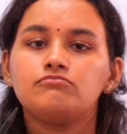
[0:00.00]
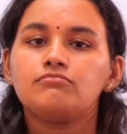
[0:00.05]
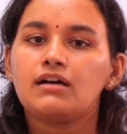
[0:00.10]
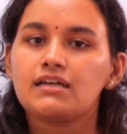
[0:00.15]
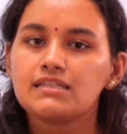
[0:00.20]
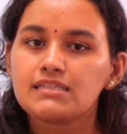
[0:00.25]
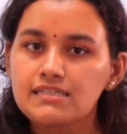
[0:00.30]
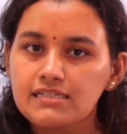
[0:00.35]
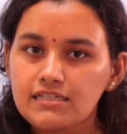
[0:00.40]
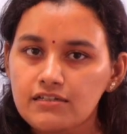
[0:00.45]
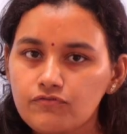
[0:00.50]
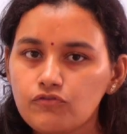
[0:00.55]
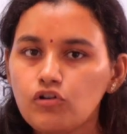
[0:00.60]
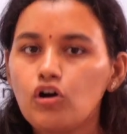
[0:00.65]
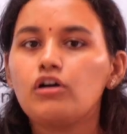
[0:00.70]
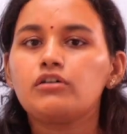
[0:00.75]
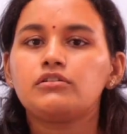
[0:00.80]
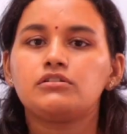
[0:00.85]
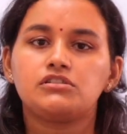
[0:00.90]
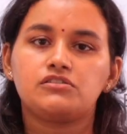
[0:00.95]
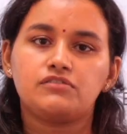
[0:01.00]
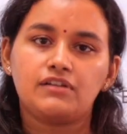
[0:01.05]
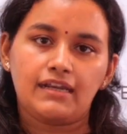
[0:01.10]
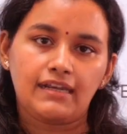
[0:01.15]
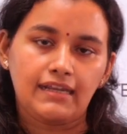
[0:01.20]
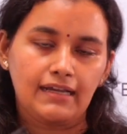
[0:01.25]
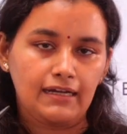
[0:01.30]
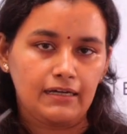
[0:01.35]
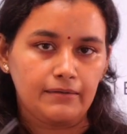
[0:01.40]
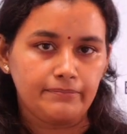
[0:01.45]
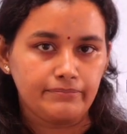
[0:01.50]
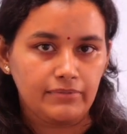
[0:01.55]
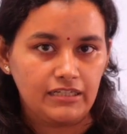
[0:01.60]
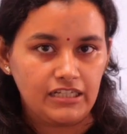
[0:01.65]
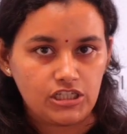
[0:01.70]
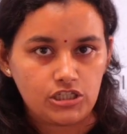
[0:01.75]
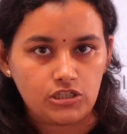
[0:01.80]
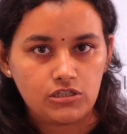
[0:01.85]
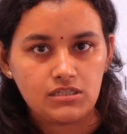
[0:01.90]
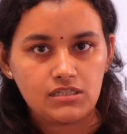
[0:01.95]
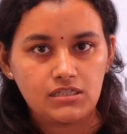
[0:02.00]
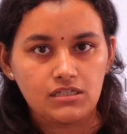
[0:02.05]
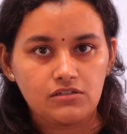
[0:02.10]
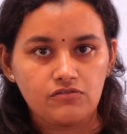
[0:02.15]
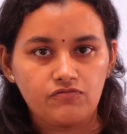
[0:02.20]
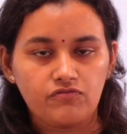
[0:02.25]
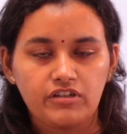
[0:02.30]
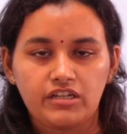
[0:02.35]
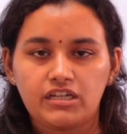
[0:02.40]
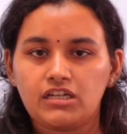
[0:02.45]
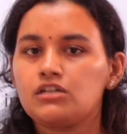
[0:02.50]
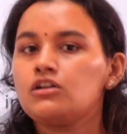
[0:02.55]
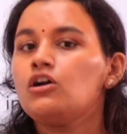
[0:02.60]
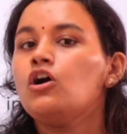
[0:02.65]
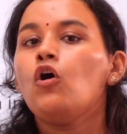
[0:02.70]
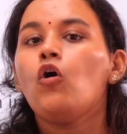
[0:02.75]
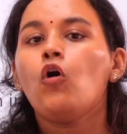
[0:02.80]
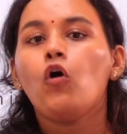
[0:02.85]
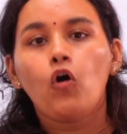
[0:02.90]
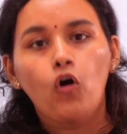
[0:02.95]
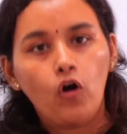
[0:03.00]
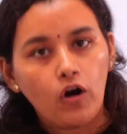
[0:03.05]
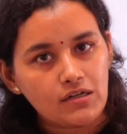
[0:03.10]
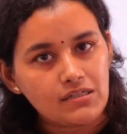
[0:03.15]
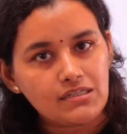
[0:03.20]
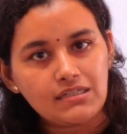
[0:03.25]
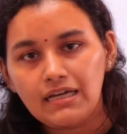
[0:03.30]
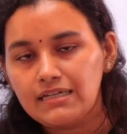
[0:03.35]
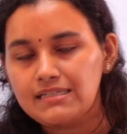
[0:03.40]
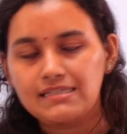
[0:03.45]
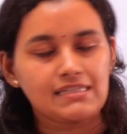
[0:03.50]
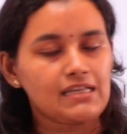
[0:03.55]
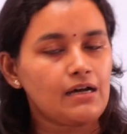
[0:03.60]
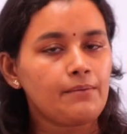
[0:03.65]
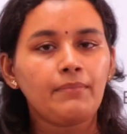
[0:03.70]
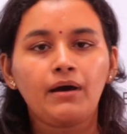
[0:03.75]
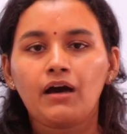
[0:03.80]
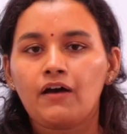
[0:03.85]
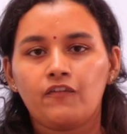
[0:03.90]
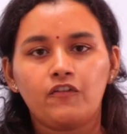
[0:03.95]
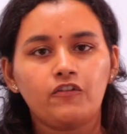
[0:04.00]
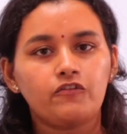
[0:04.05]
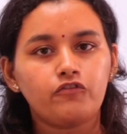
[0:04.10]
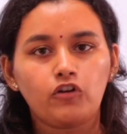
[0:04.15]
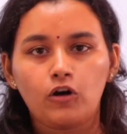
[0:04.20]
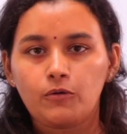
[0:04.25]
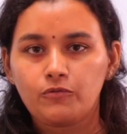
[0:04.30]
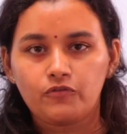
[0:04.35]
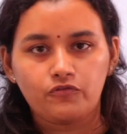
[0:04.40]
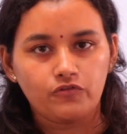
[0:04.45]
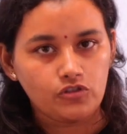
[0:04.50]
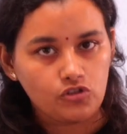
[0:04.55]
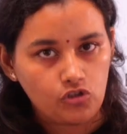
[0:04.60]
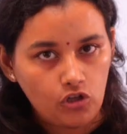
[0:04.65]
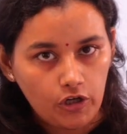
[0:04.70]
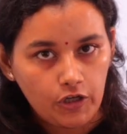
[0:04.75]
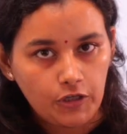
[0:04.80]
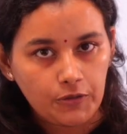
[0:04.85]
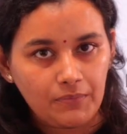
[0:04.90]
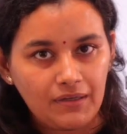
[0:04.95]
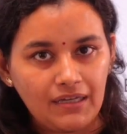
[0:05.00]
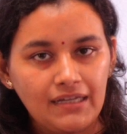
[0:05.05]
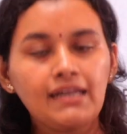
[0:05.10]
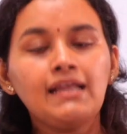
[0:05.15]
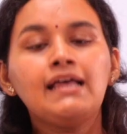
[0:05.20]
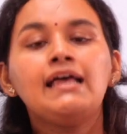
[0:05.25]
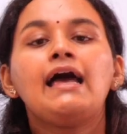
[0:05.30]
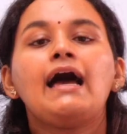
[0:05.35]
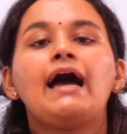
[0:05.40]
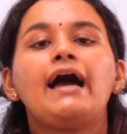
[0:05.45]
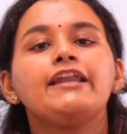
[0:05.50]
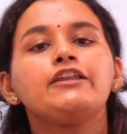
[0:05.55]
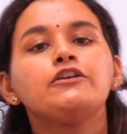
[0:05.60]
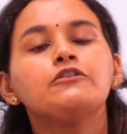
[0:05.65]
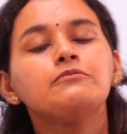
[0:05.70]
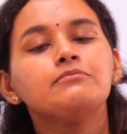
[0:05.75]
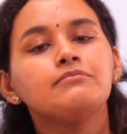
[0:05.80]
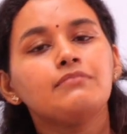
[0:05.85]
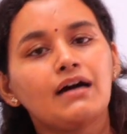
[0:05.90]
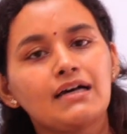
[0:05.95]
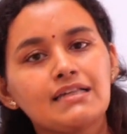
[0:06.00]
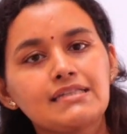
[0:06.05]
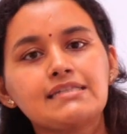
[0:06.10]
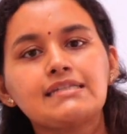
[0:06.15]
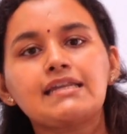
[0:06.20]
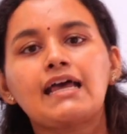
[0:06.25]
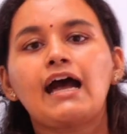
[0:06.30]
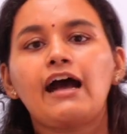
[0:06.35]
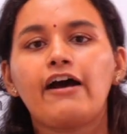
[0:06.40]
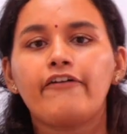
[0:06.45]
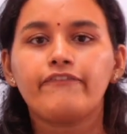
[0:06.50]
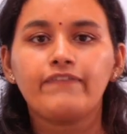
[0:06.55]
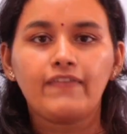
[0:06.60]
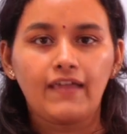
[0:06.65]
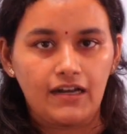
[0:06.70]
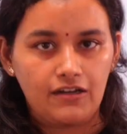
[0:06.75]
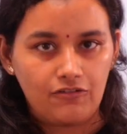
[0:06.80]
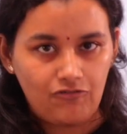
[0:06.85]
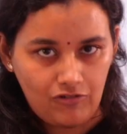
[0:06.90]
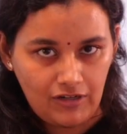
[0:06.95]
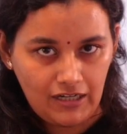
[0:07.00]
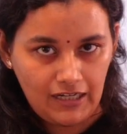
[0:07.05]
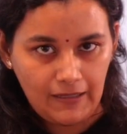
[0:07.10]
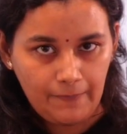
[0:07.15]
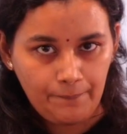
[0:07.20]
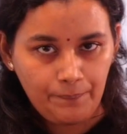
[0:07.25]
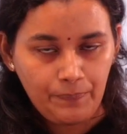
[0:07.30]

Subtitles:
must have got a training completion certificate or some other form of a document, and you must have that ready.